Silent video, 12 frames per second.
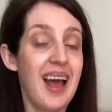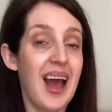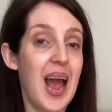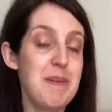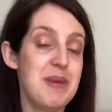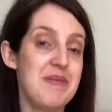
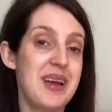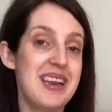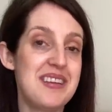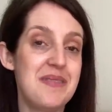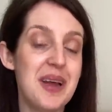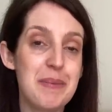I hope you've
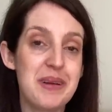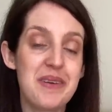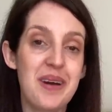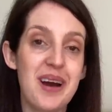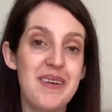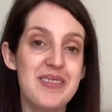managed to fit a bit of
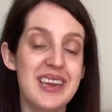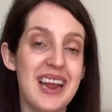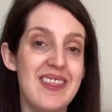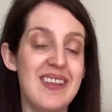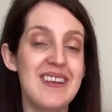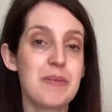crafting
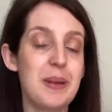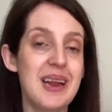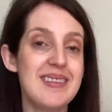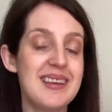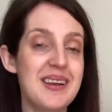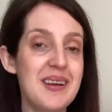in this
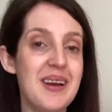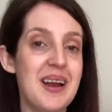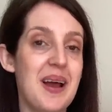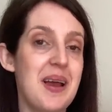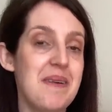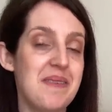week too and
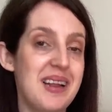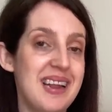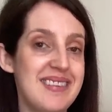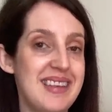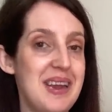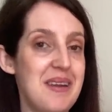I hopefully
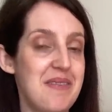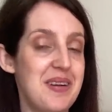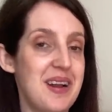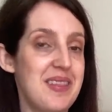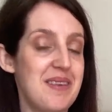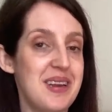see you for
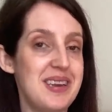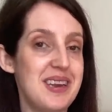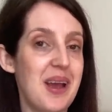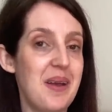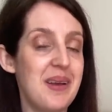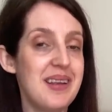another
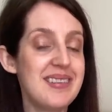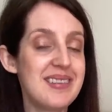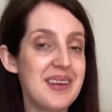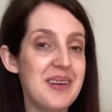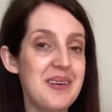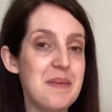video
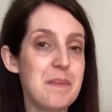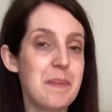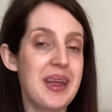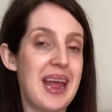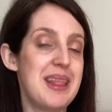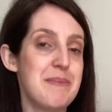soon.
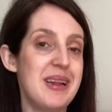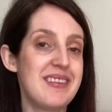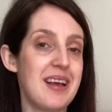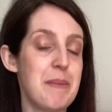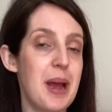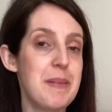But yeah, in the
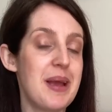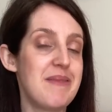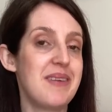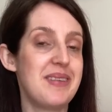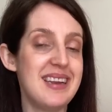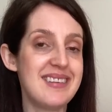meantime, I hope you have a
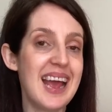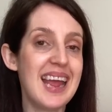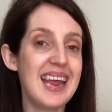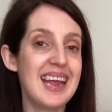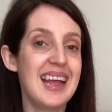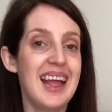lovely
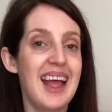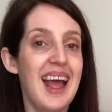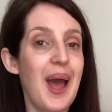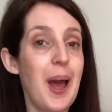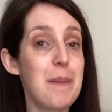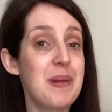day
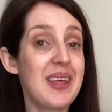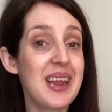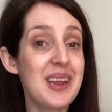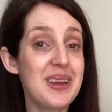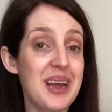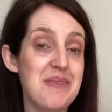um, and
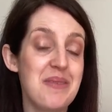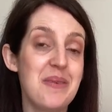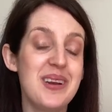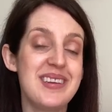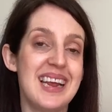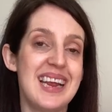thank you again for
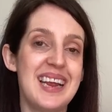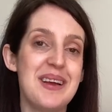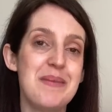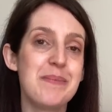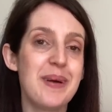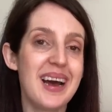watching.
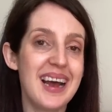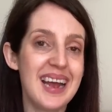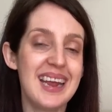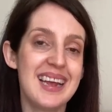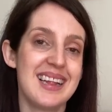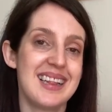
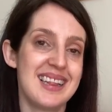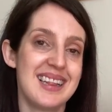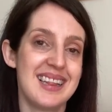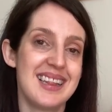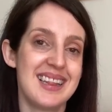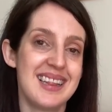
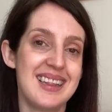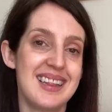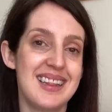Bye!